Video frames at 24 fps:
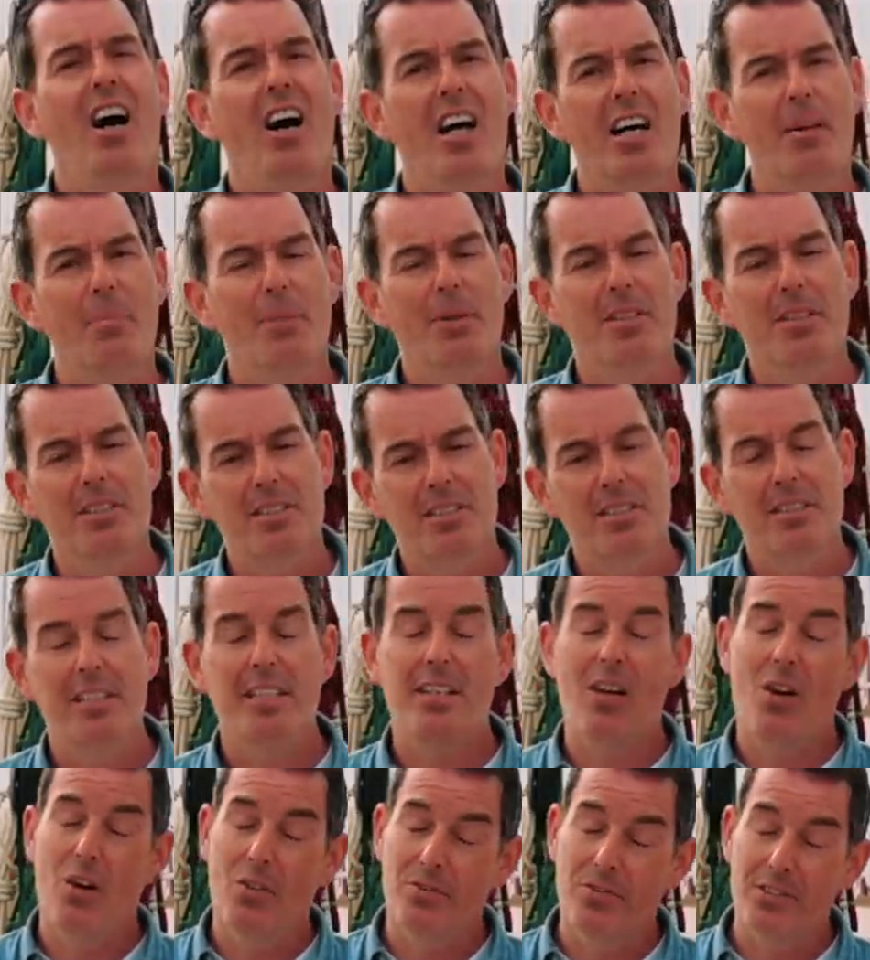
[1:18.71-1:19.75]
I
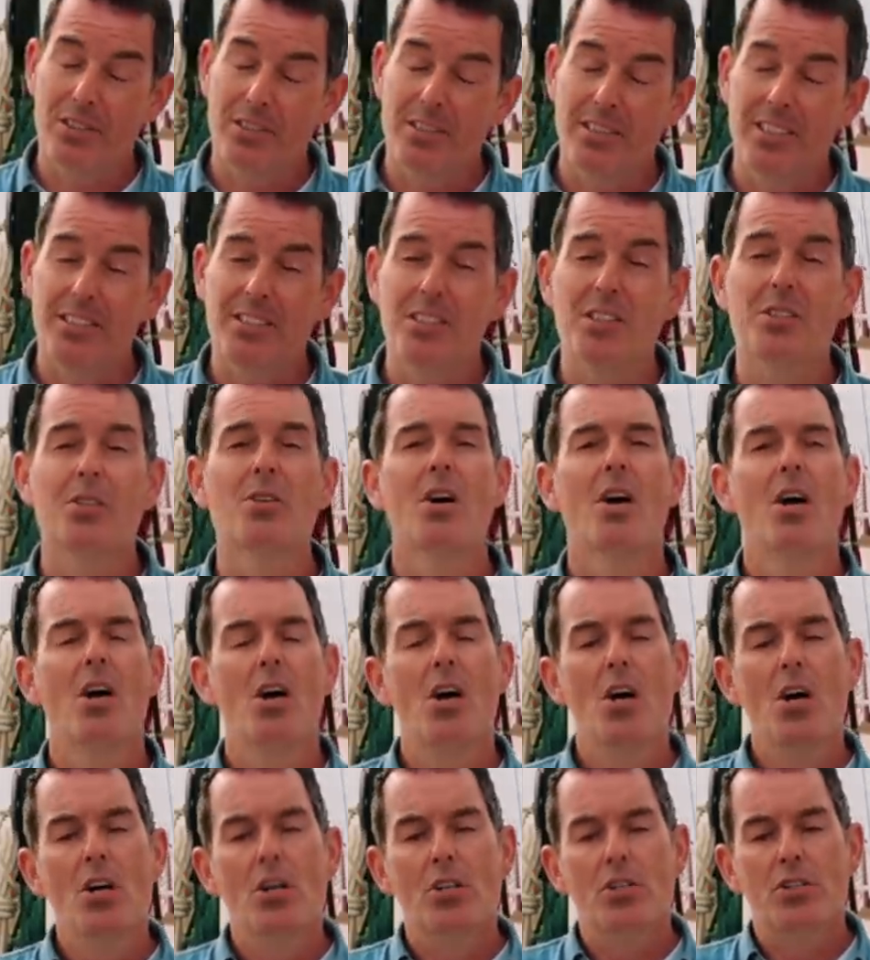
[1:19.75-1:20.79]
personally obviously do.
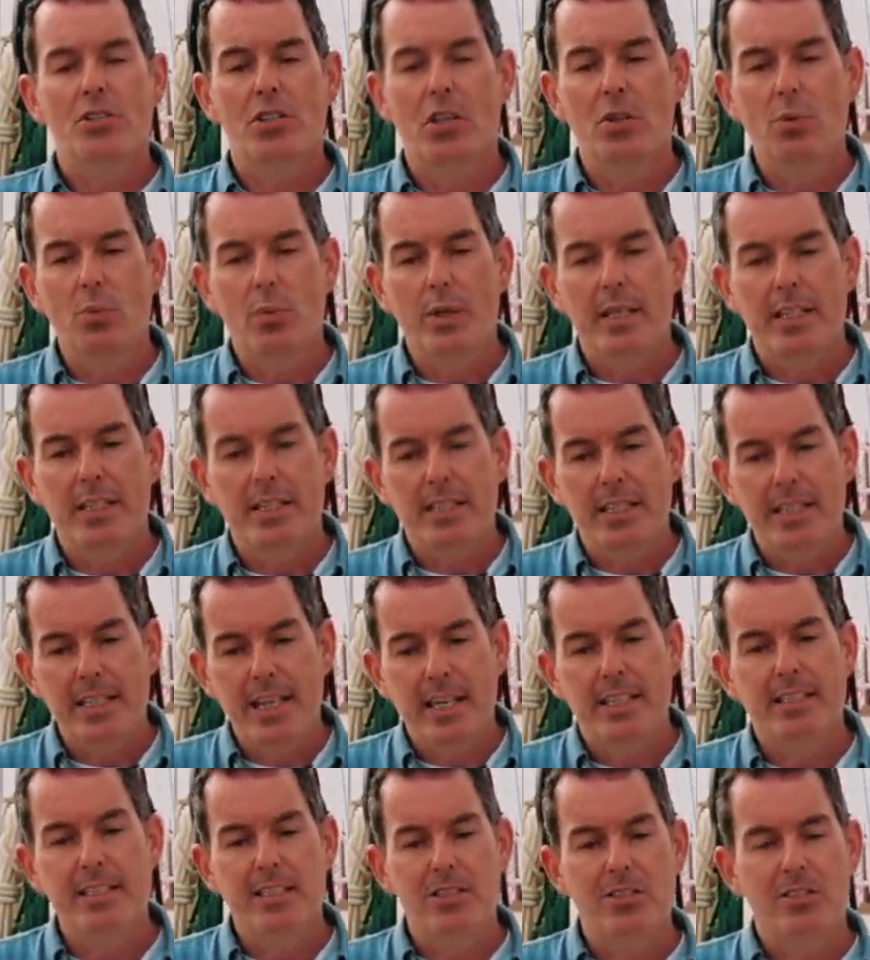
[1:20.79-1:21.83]
So we're going to
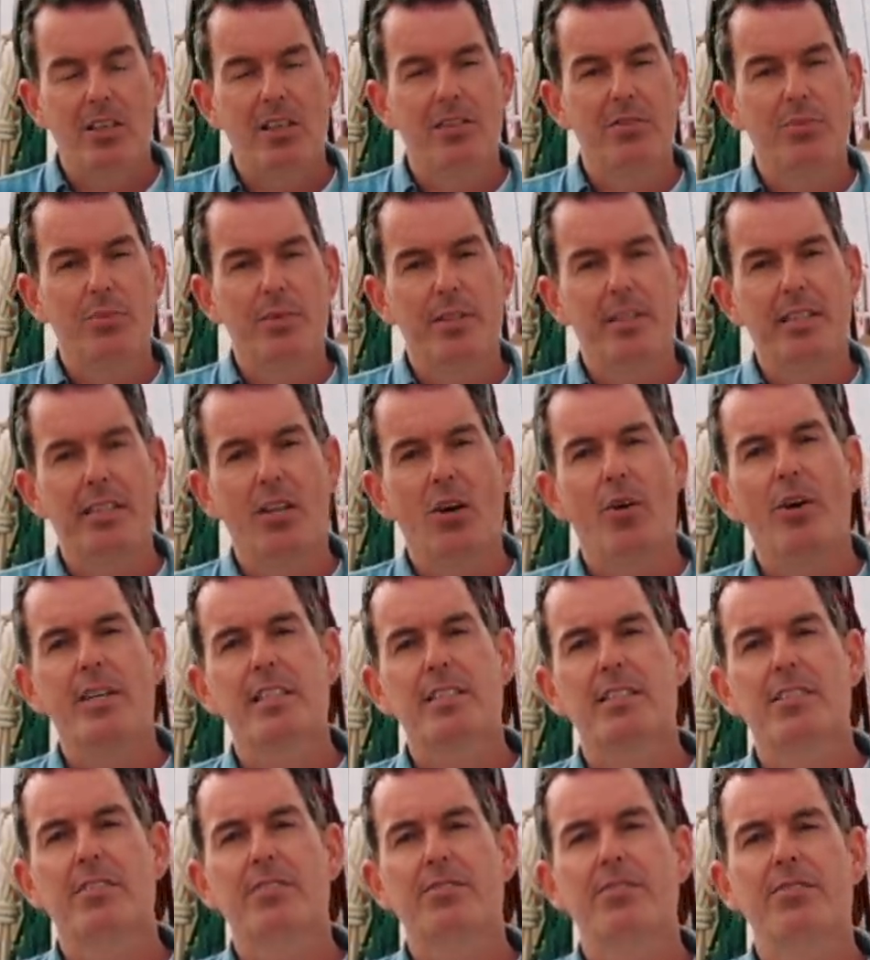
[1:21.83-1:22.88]
kick this off with the
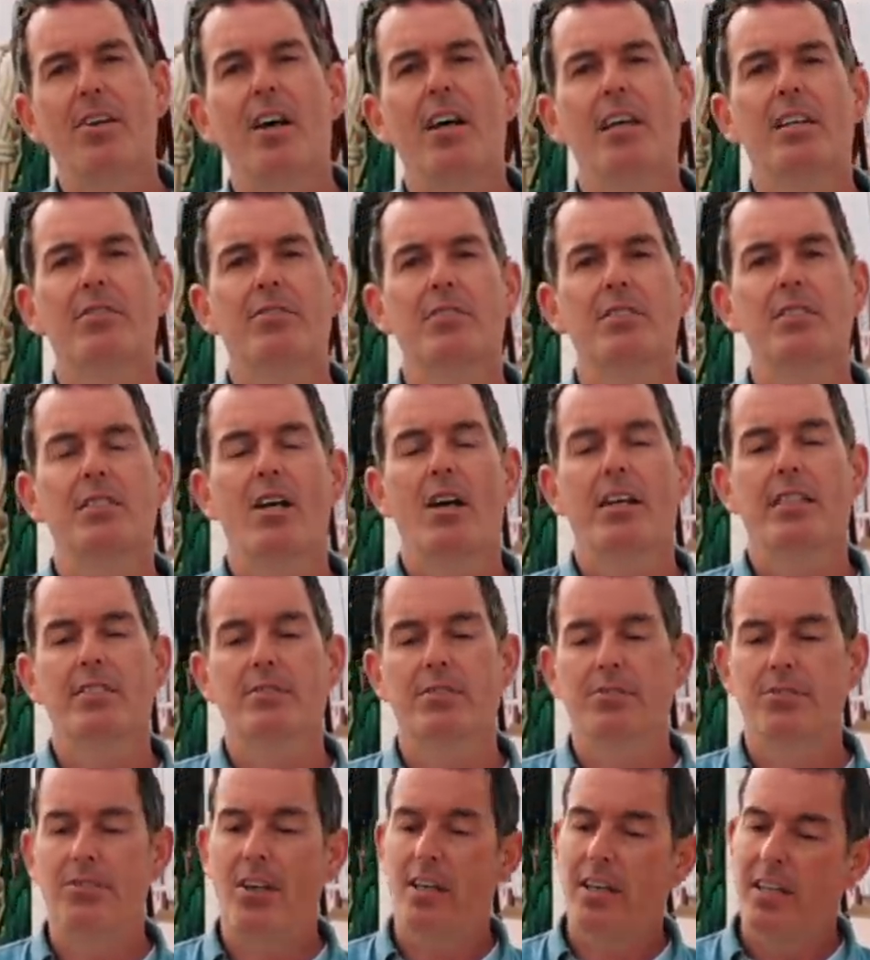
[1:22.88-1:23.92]
Oyster
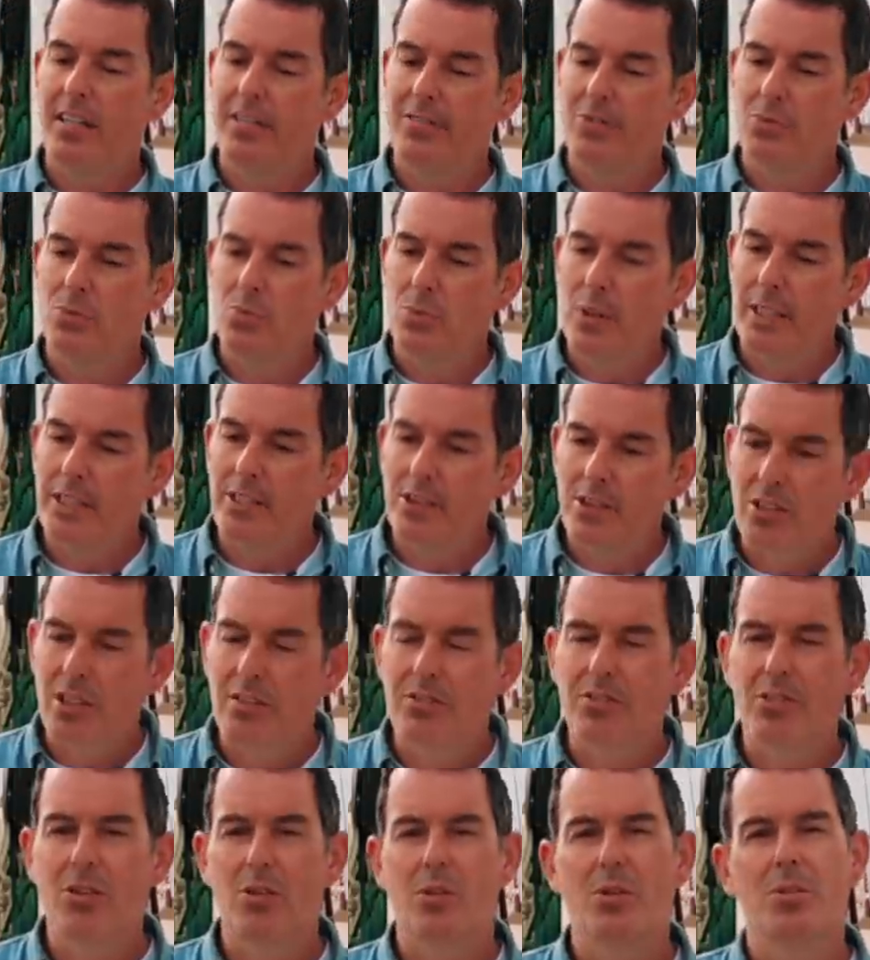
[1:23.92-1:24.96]
595, which
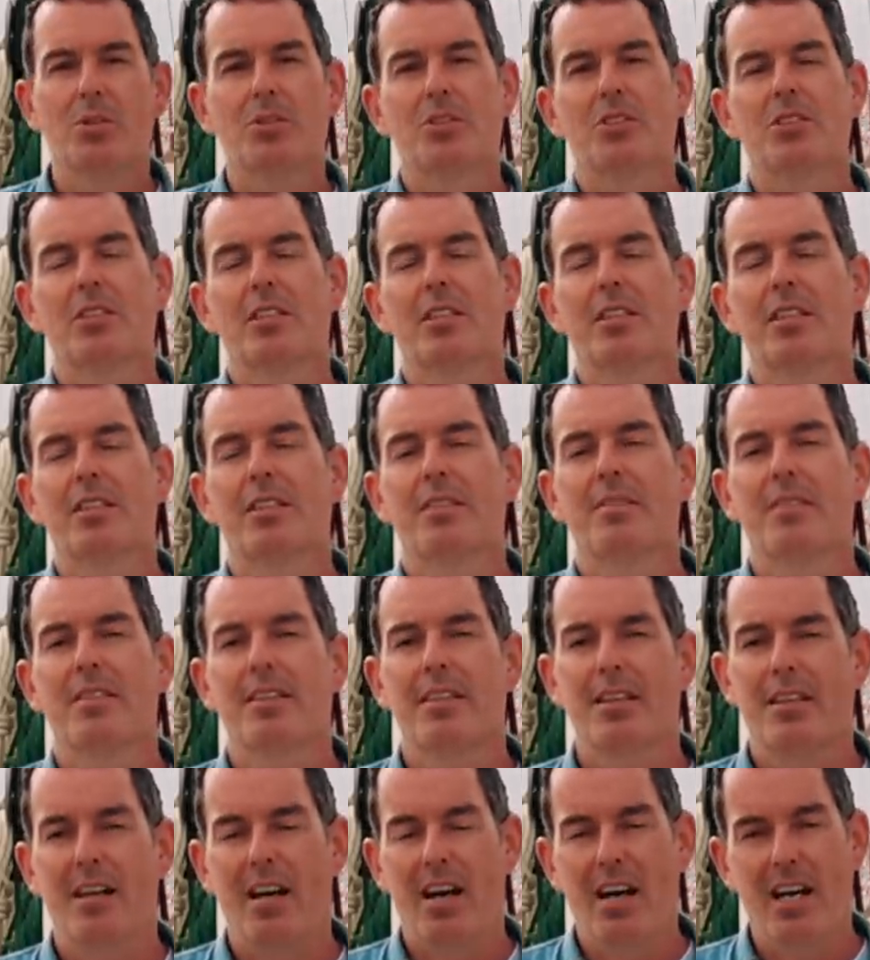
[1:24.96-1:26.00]
of course
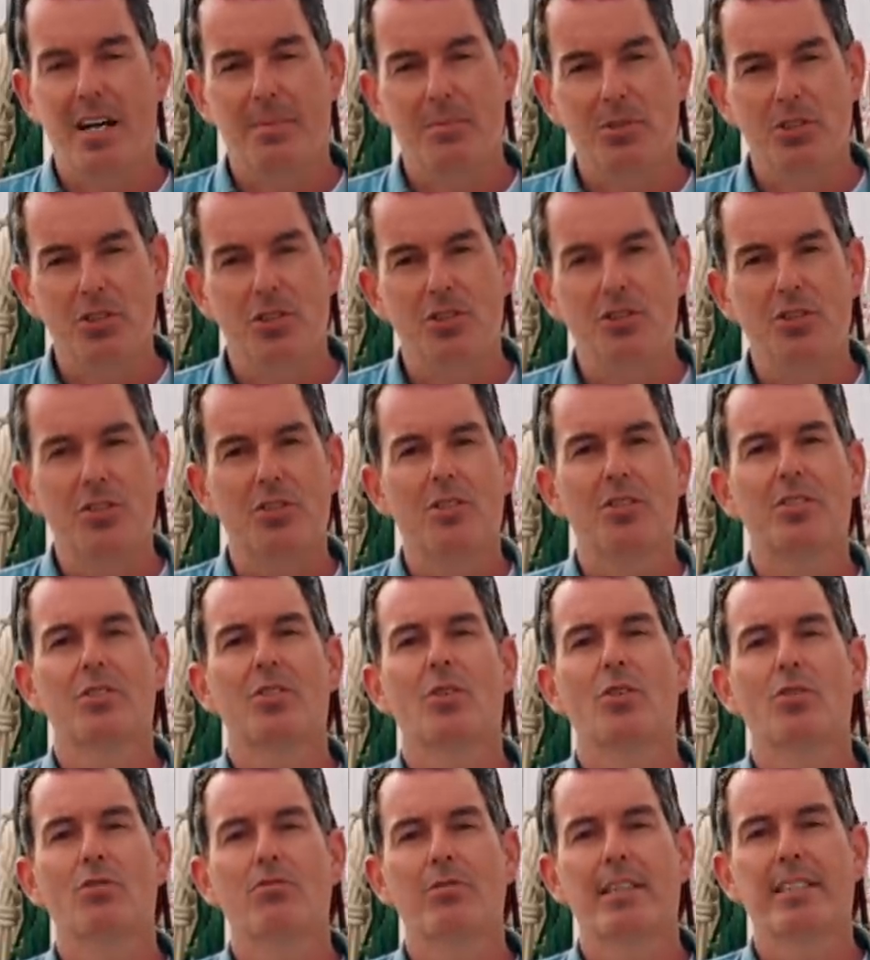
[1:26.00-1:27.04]
I am stood on
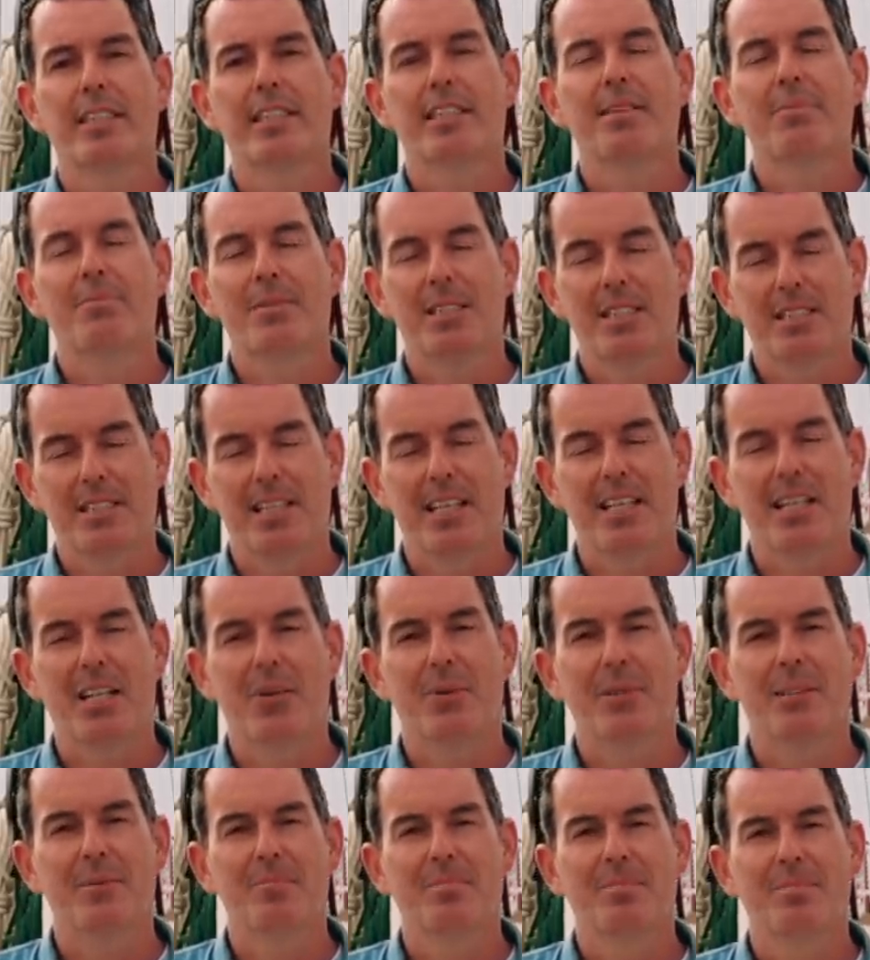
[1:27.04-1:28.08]
already. Let's get
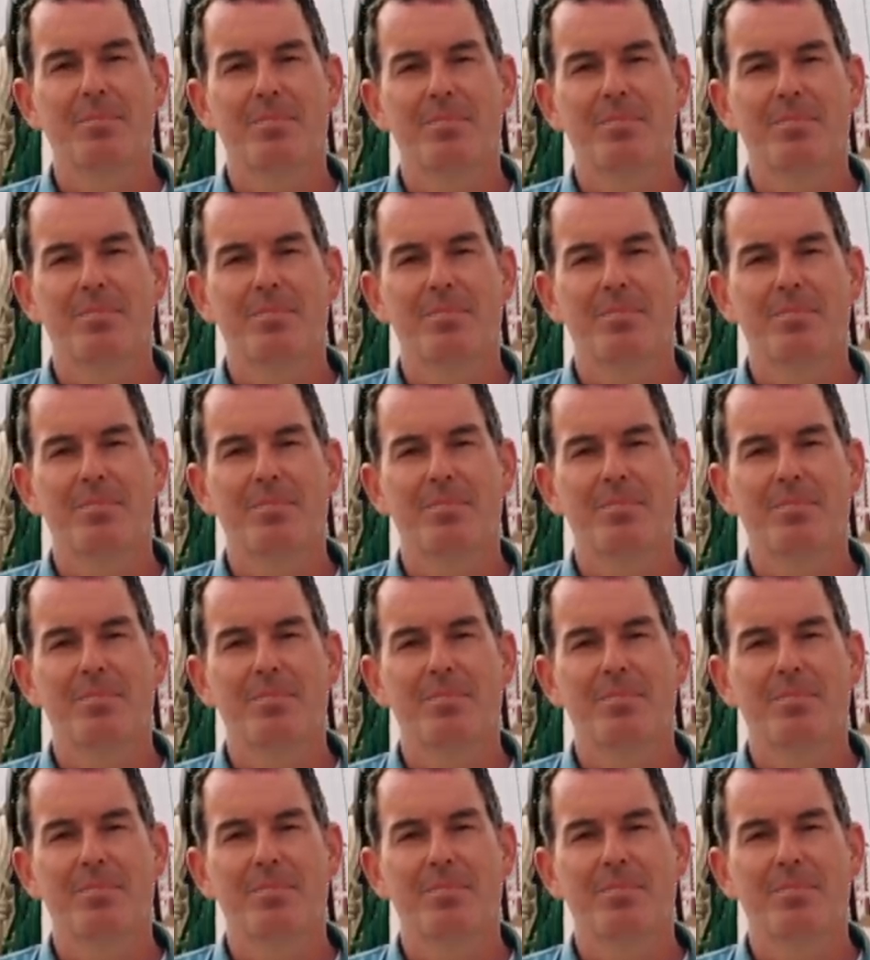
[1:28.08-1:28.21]
going.